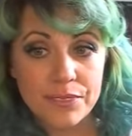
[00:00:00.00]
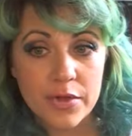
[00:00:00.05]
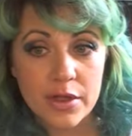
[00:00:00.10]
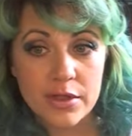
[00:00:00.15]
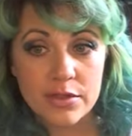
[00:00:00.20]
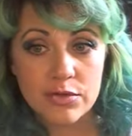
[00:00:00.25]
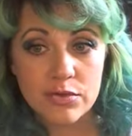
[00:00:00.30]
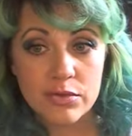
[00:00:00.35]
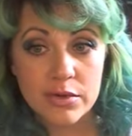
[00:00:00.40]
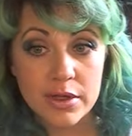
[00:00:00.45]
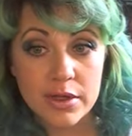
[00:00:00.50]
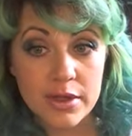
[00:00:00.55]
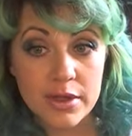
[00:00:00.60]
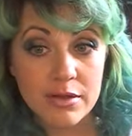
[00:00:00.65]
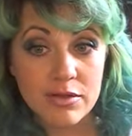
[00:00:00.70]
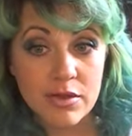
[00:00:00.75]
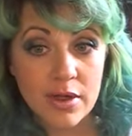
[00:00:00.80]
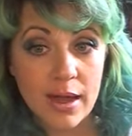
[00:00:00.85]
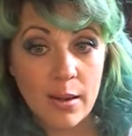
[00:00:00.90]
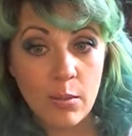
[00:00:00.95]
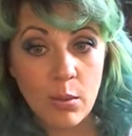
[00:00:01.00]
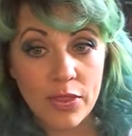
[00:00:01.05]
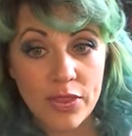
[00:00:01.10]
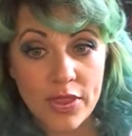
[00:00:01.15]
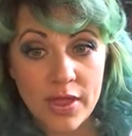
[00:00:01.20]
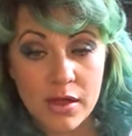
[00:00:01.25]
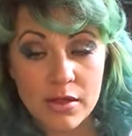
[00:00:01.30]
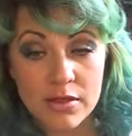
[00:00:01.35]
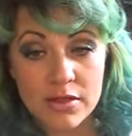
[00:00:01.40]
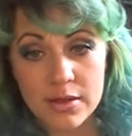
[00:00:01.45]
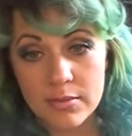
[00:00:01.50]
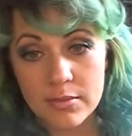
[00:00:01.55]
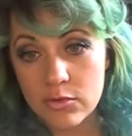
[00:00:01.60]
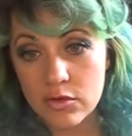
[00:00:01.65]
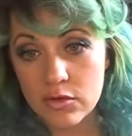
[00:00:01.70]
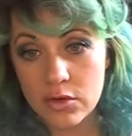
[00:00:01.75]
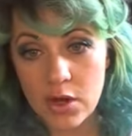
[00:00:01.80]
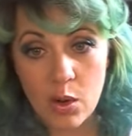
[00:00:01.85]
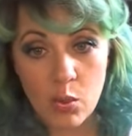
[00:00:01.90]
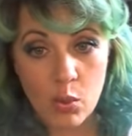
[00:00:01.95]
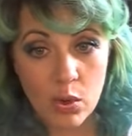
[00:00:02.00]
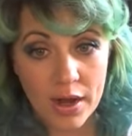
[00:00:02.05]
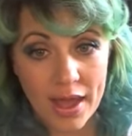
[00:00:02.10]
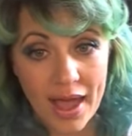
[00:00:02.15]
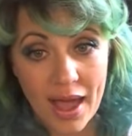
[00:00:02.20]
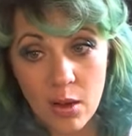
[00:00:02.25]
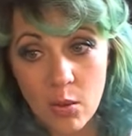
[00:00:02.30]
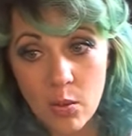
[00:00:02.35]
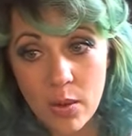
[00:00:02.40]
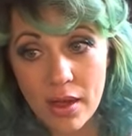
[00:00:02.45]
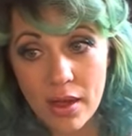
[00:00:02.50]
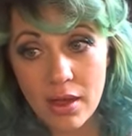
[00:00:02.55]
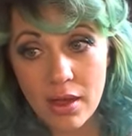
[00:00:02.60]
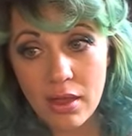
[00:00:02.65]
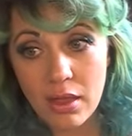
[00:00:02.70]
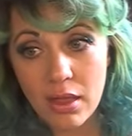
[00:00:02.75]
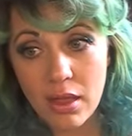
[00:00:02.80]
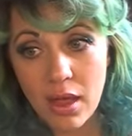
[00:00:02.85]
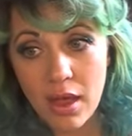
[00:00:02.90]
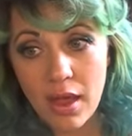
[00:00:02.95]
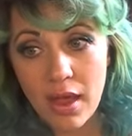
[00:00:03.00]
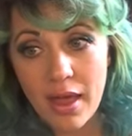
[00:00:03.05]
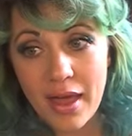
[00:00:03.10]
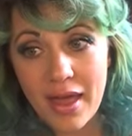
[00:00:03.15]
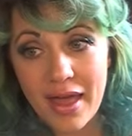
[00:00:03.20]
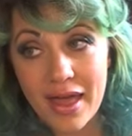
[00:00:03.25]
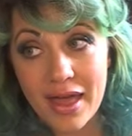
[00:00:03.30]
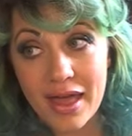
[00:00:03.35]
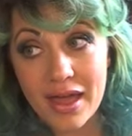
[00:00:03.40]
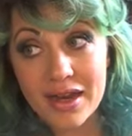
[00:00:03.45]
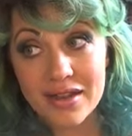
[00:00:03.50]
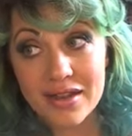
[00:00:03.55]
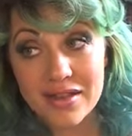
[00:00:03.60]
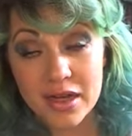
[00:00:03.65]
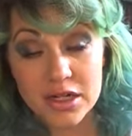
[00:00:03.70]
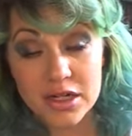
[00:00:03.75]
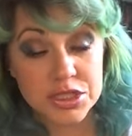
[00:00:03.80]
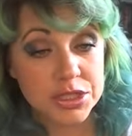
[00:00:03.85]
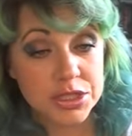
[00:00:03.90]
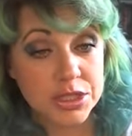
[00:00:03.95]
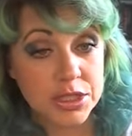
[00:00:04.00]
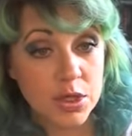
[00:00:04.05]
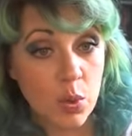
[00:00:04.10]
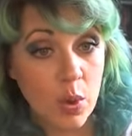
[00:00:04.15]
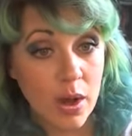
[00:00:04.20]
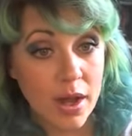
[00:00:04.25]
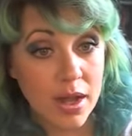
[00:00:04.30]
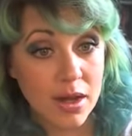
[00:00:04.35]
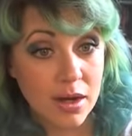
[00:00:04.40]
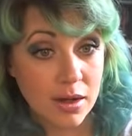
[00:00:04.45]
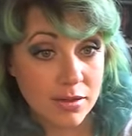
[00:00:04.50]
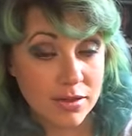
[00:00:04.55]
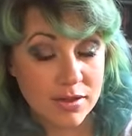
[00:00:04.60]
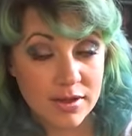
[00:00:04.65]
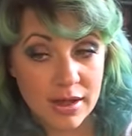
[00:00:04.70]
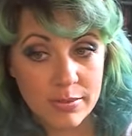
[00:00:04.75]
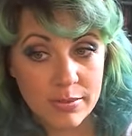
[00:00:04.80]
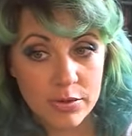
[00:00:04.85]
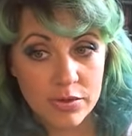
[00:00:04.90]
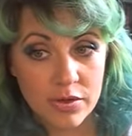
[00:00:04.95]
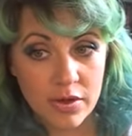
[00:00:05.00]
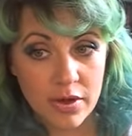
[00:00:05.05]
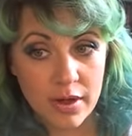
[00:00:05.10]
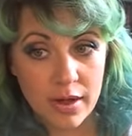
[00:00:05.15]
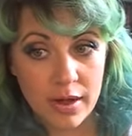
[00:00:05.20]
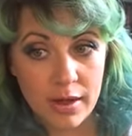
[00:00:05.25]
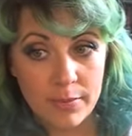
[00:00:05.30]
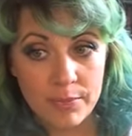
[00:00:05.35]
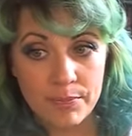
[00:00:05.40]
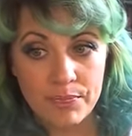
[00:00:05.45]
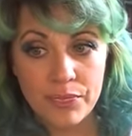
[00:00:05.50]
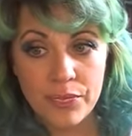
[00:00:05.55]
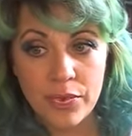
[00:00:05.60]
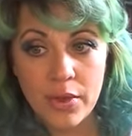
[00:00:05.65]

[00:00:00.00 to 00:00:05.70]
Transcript: It's really a time when things seem to not work out well, and it's actually quite an unstable time.